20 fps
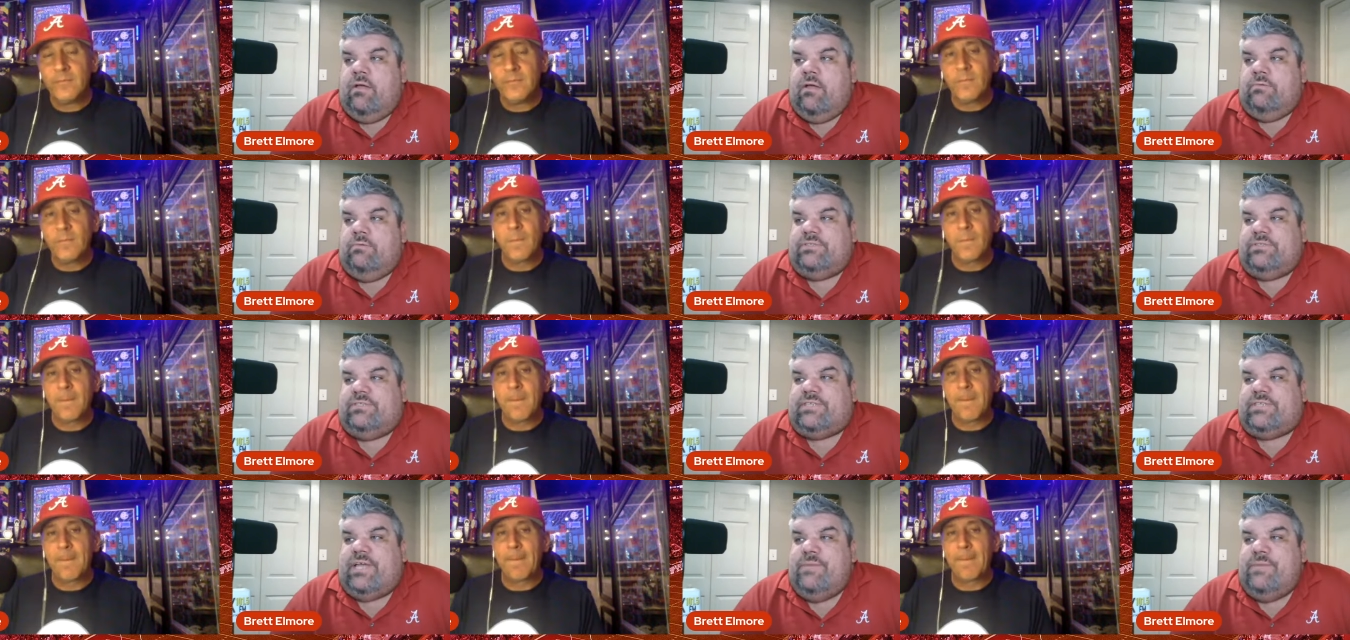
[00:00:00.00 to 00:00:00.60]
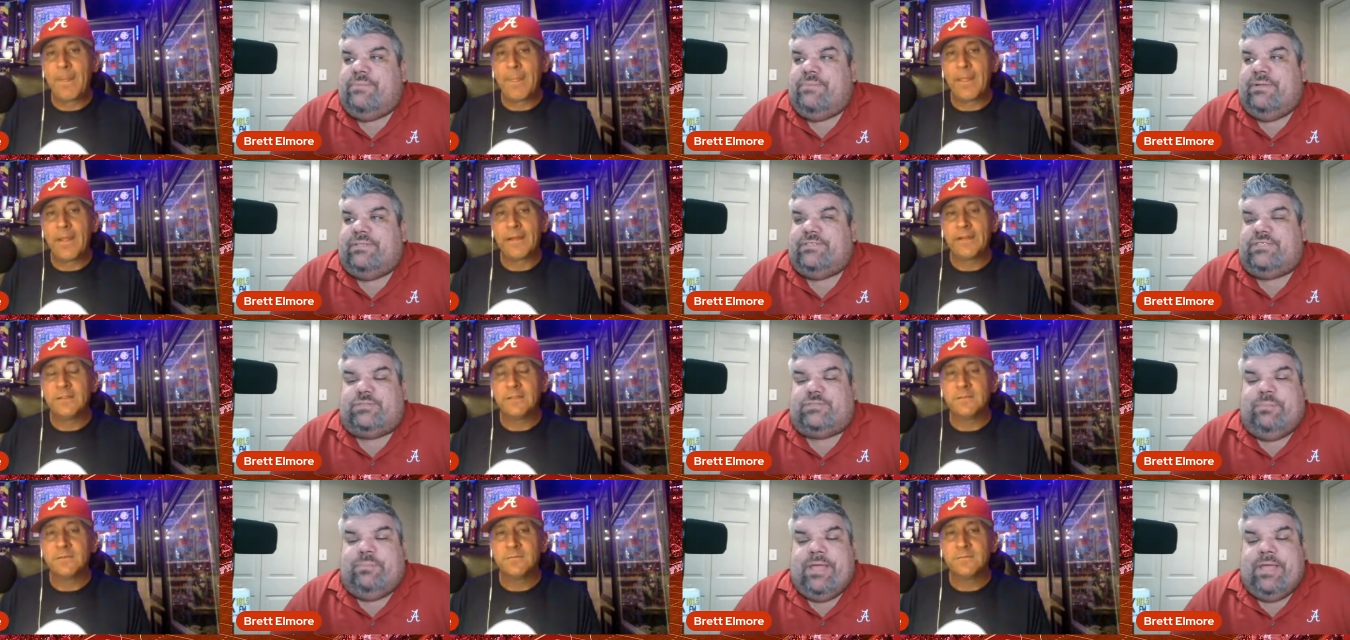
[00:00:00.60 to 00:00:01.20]
Speaker 1: Saban
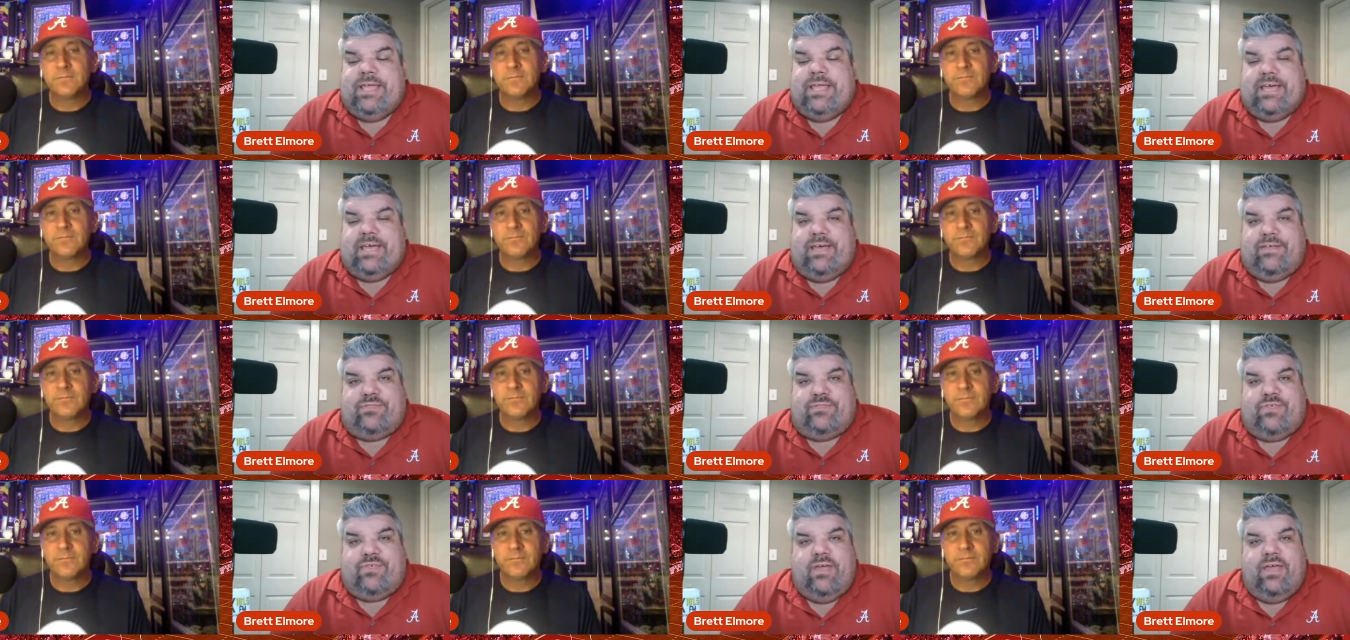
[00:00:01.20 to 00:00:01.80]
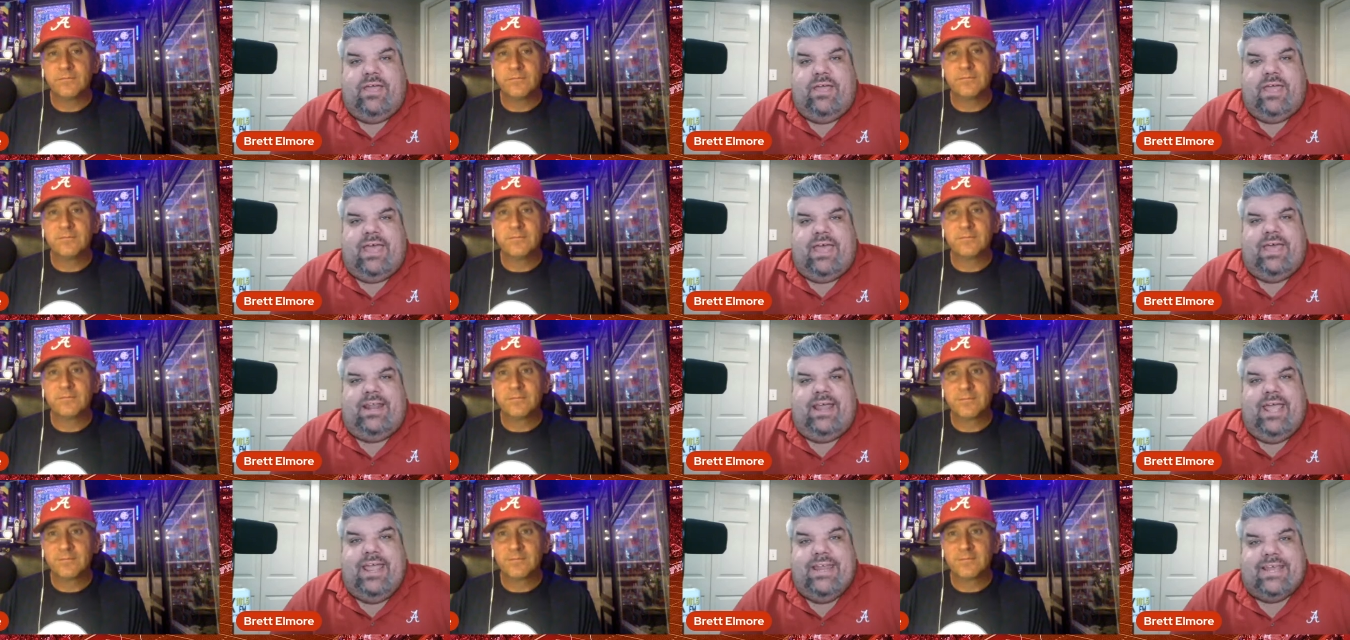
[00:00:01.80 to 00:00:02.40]
speaketh
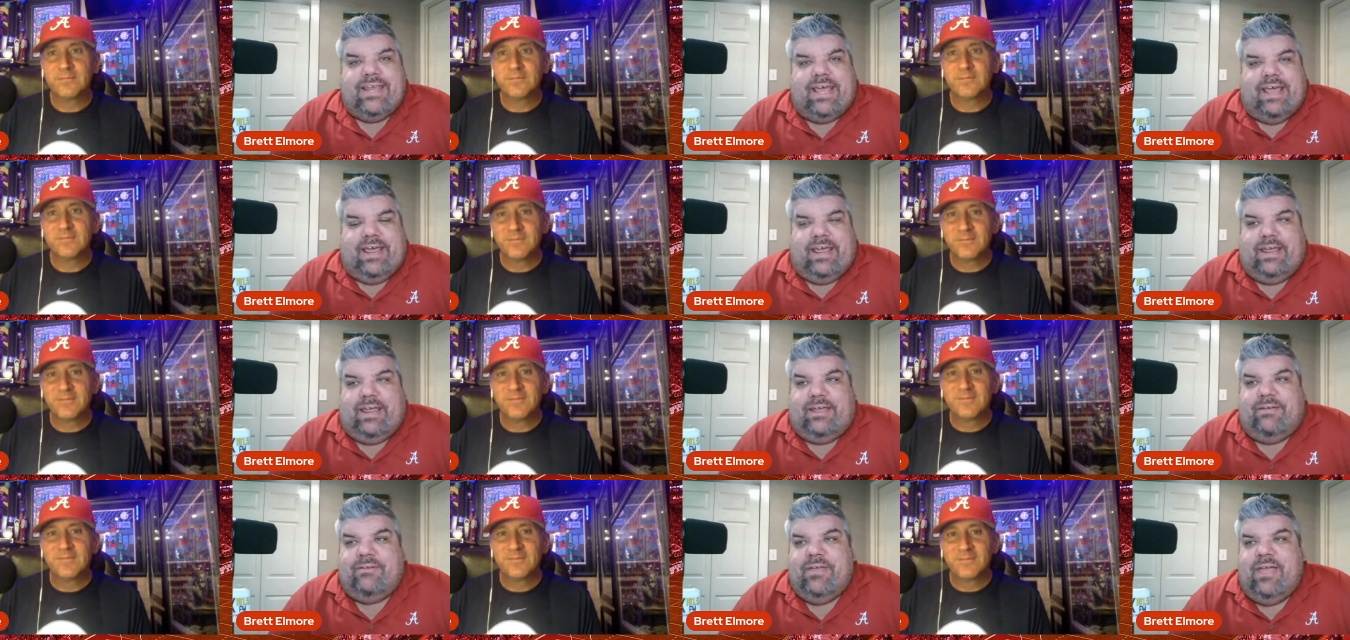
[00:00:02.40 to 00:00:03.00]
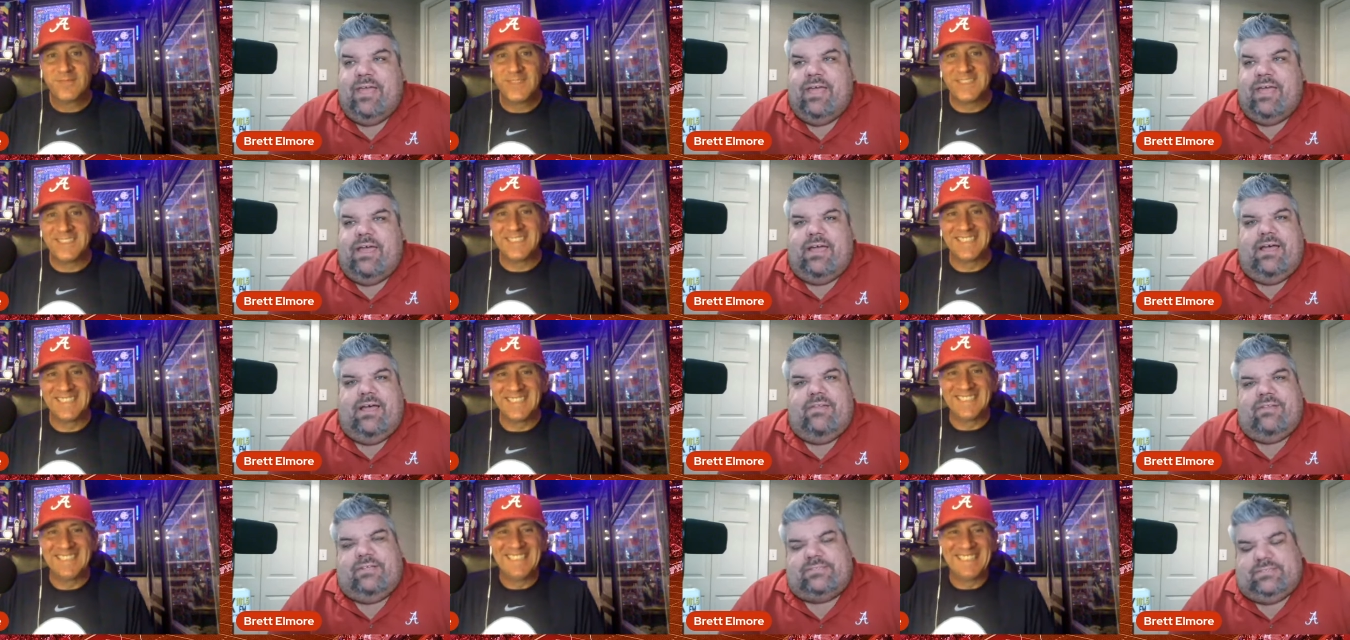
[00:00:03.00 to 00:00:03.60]
at A-Day.
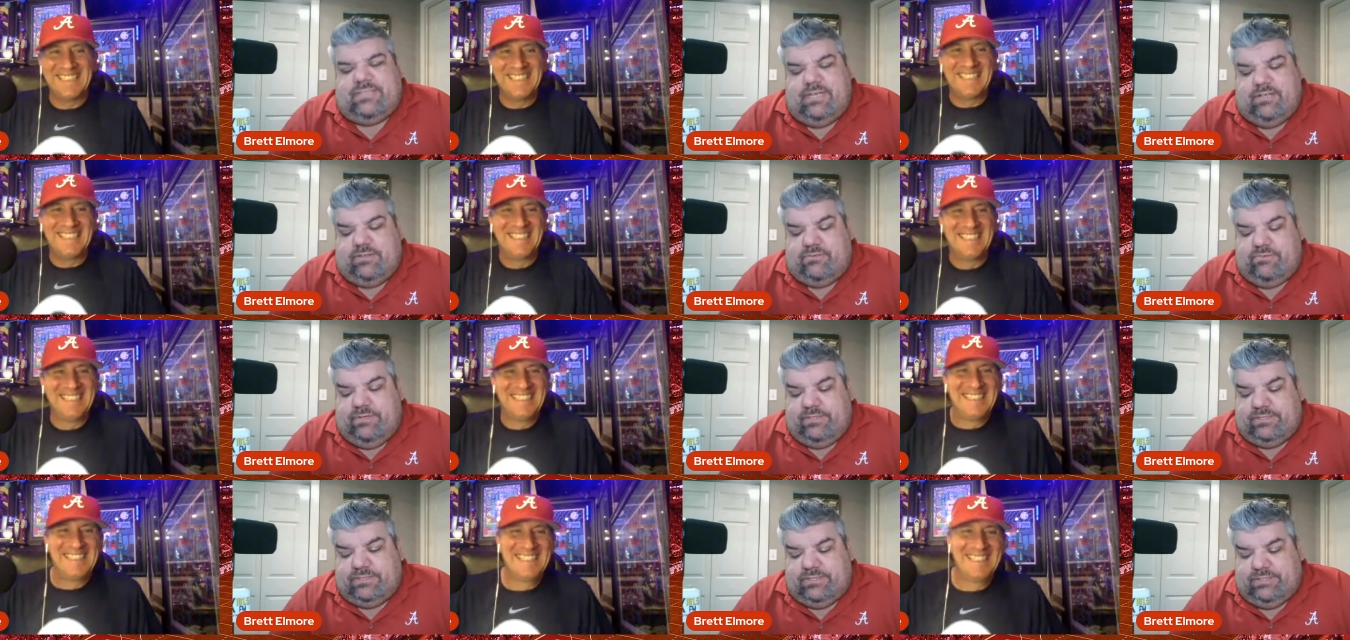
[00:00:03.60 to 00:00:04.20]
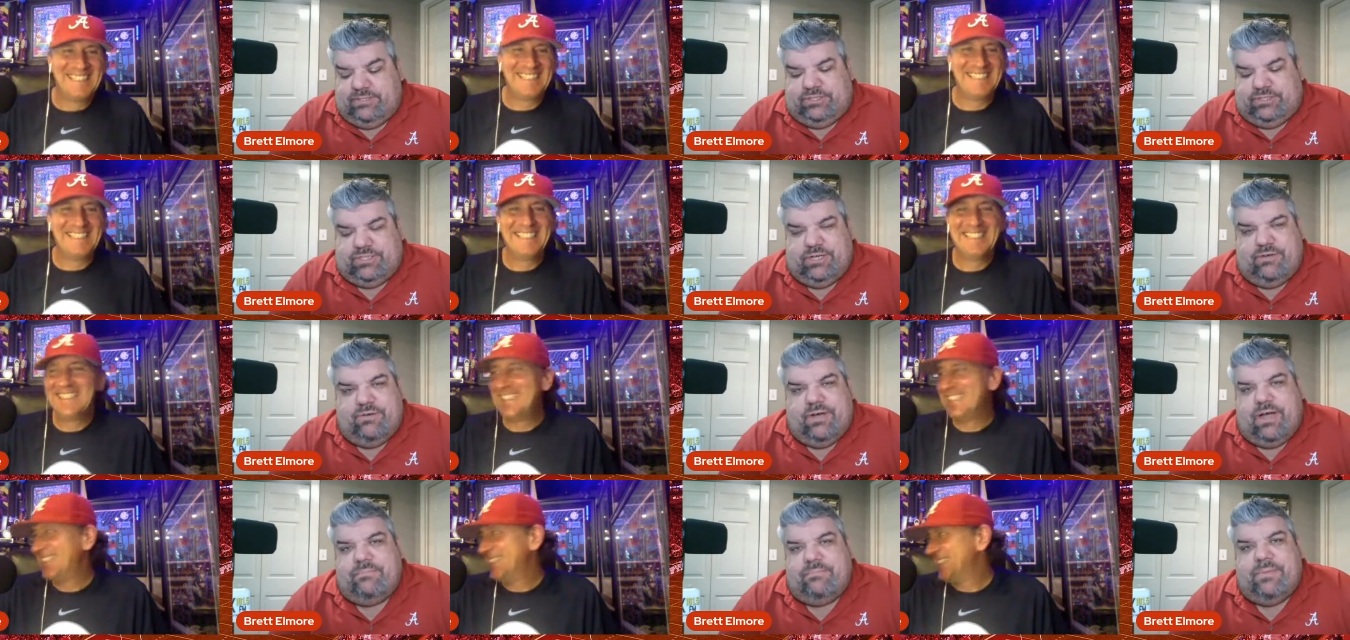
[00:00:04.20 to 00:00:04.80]
That's another reason to
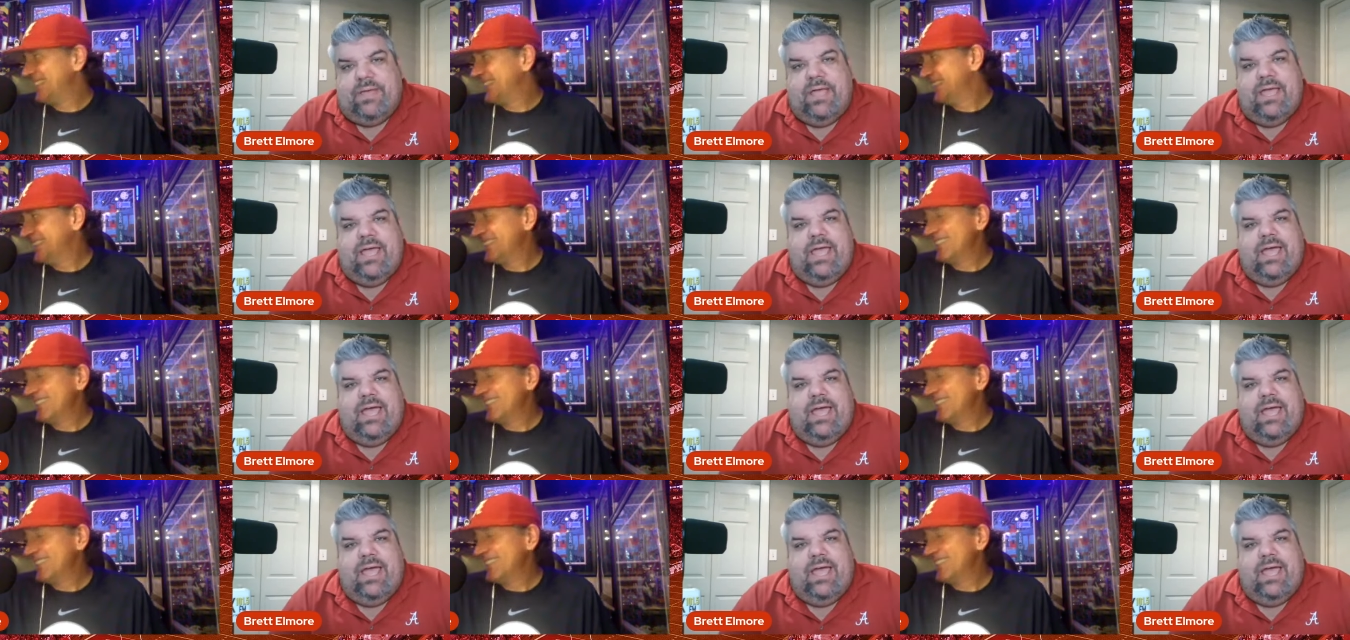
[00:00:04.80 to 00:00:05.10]
show up.